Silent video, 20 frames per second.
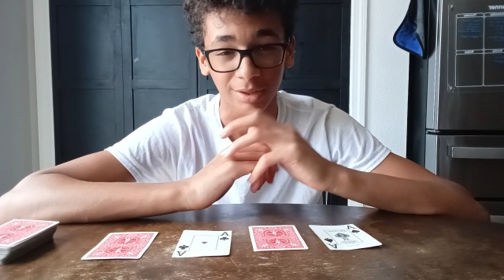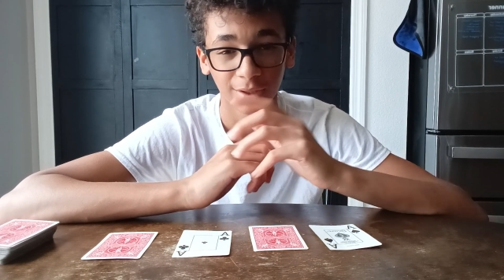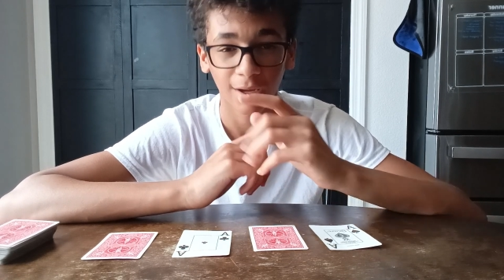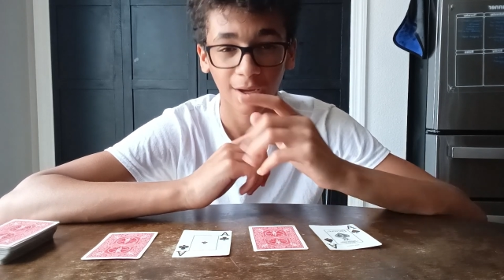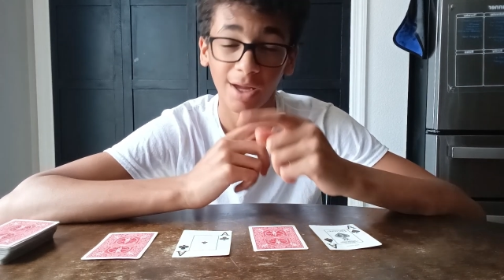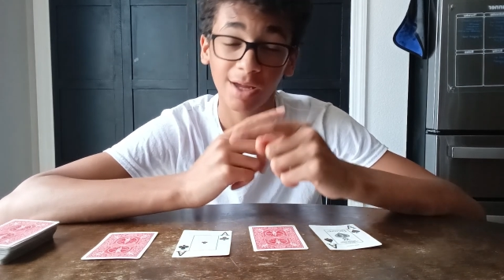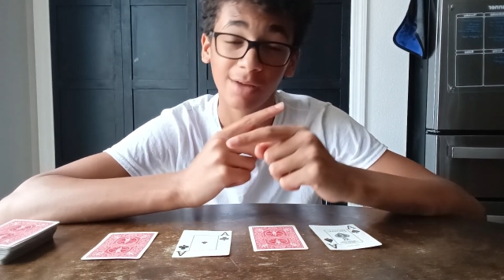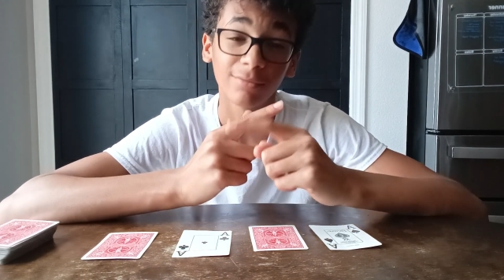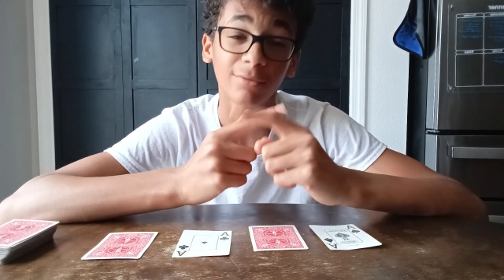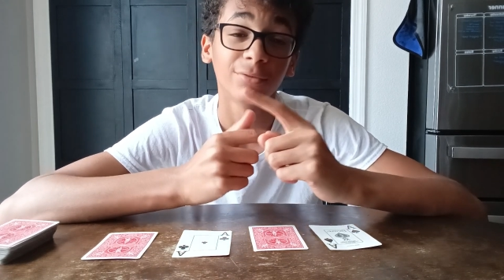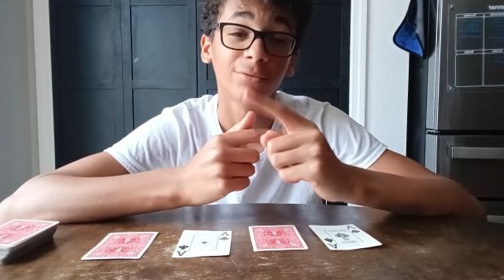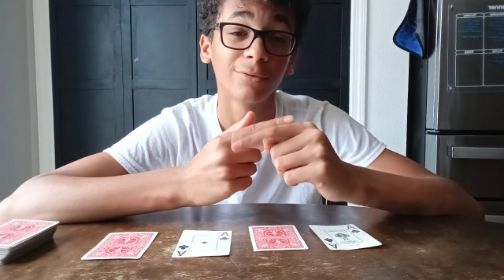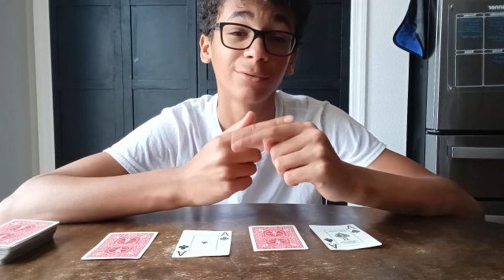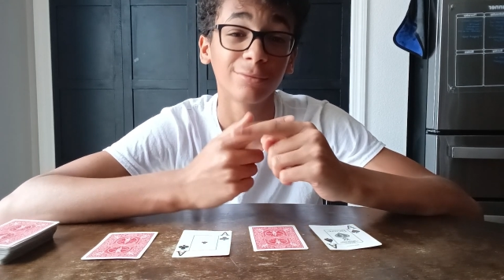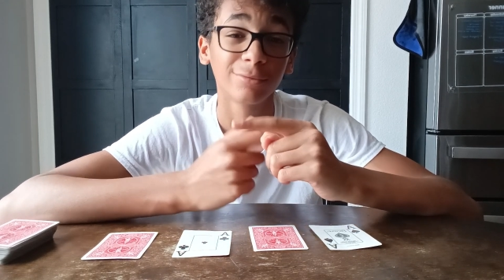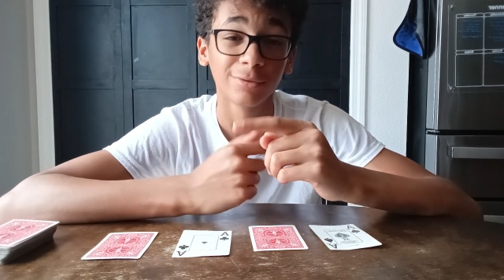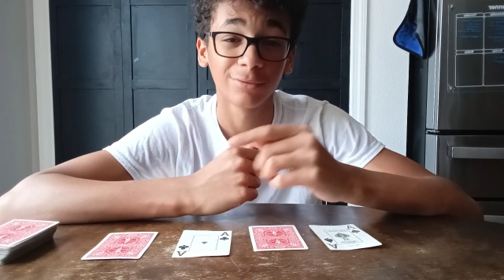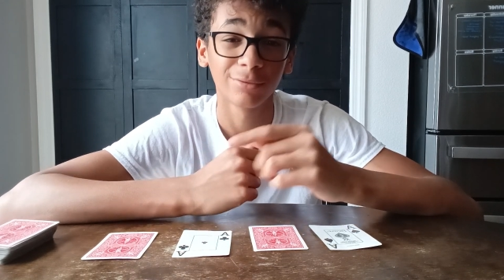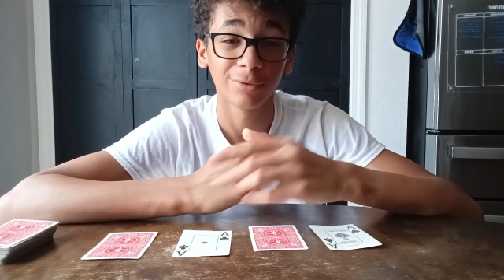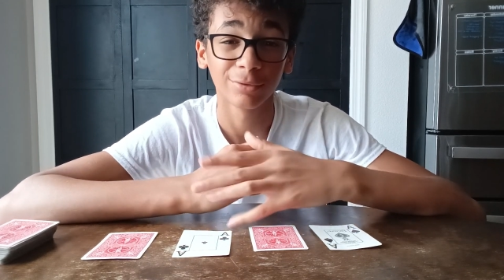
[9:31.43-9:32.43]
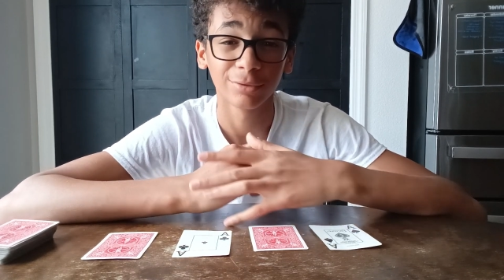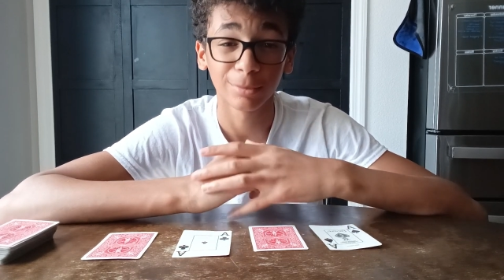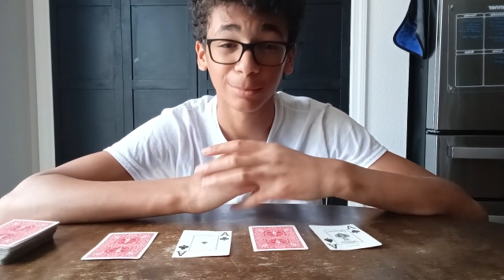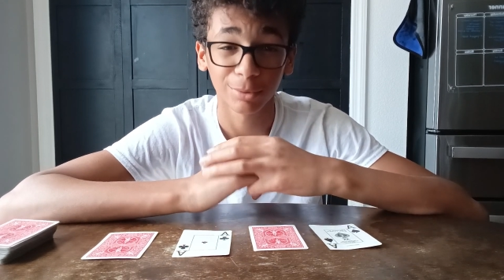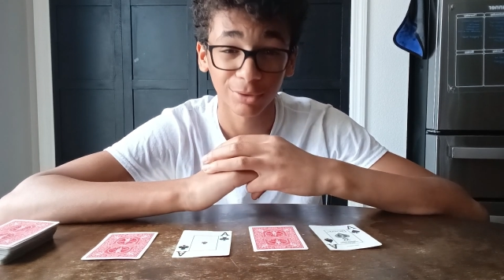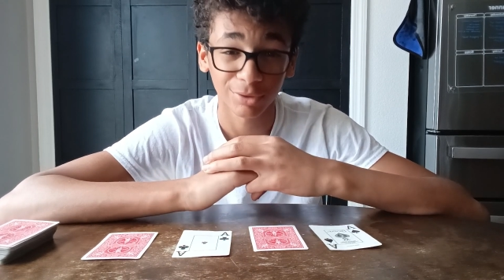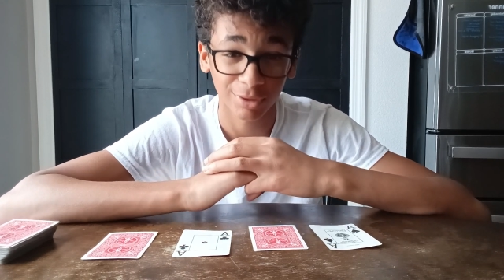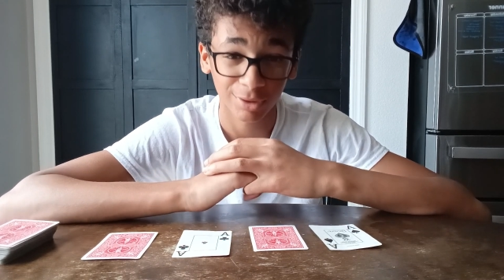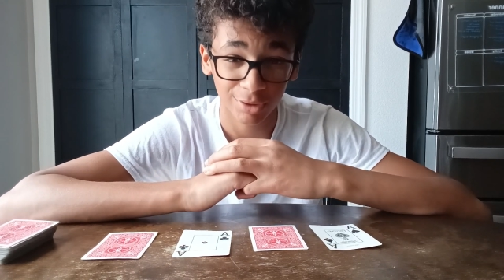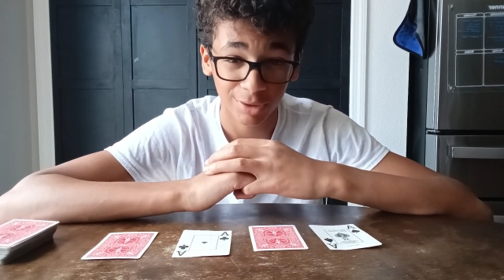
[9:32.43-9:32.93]
I have a
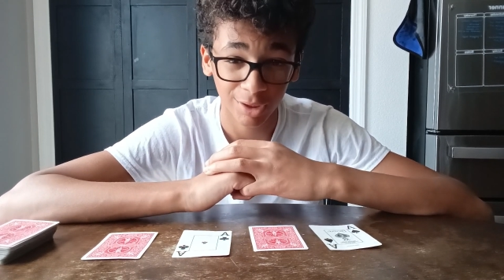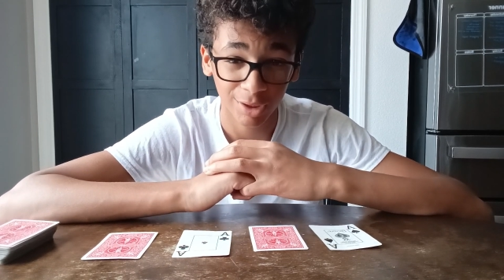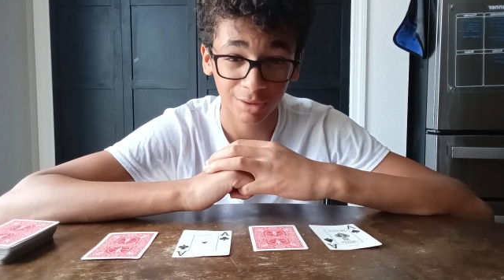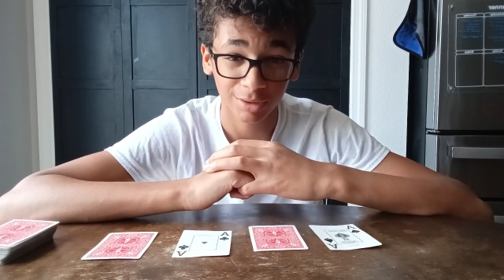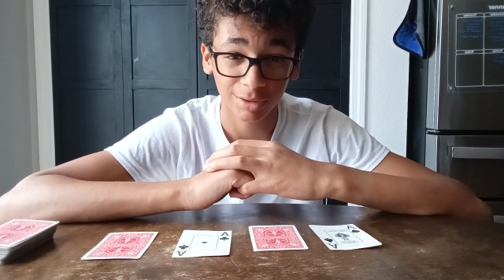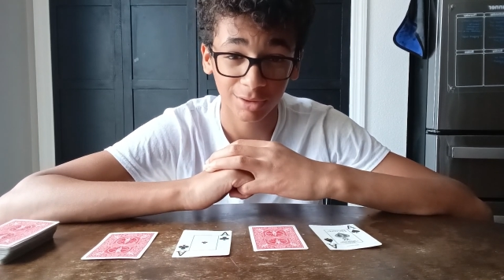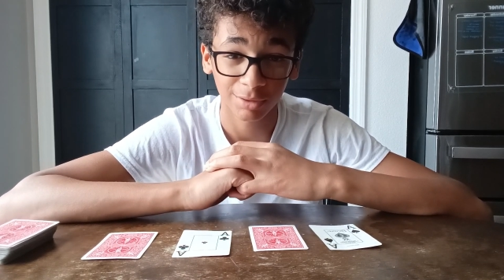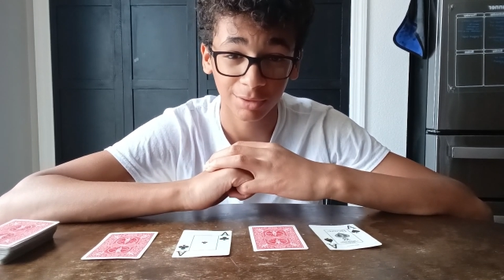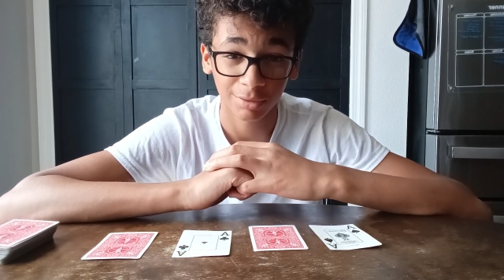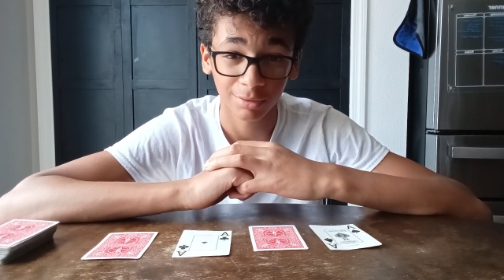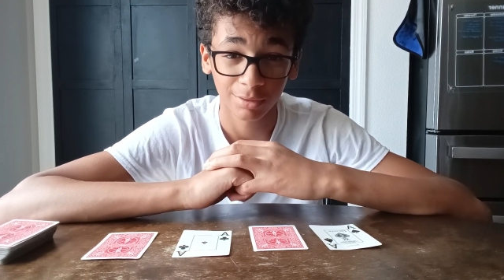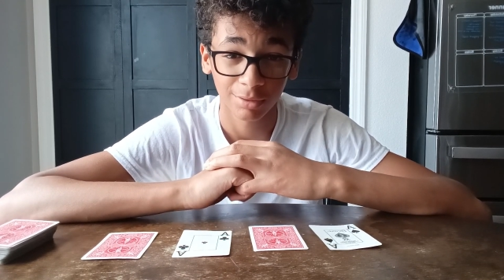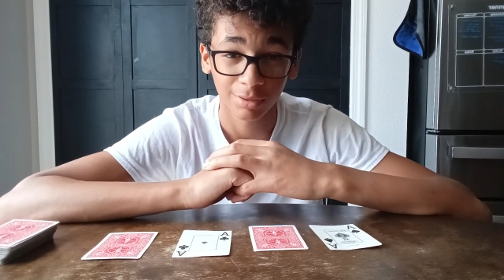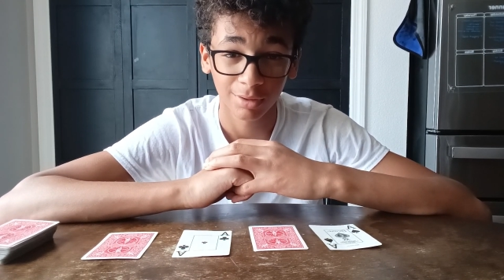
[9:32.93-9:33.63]
50-50% chance here.